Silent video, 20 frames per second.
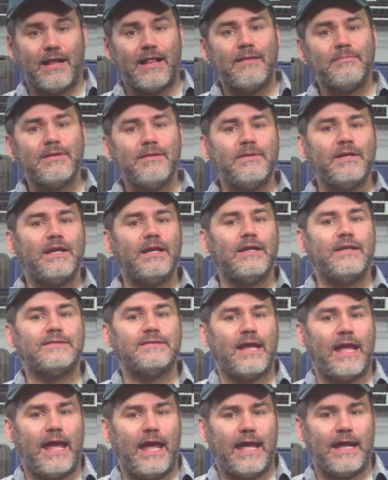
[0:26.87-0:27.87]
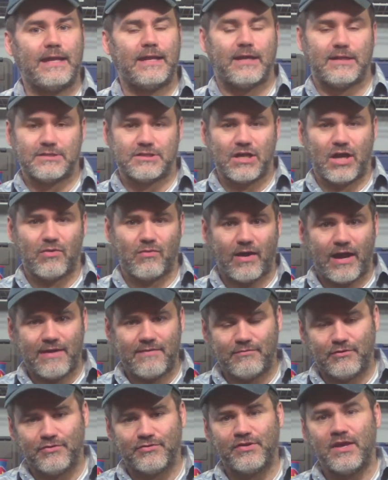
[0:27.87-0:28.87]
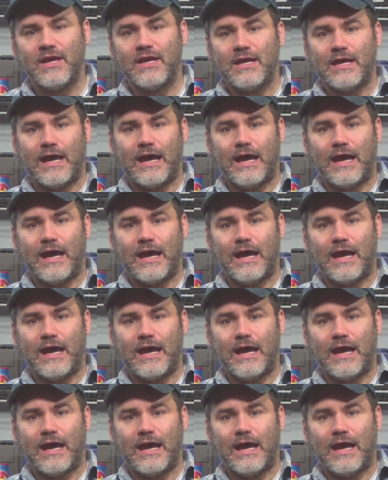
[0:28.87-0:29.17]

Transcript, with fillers: Now I'm limiting this to handguns, not rifles,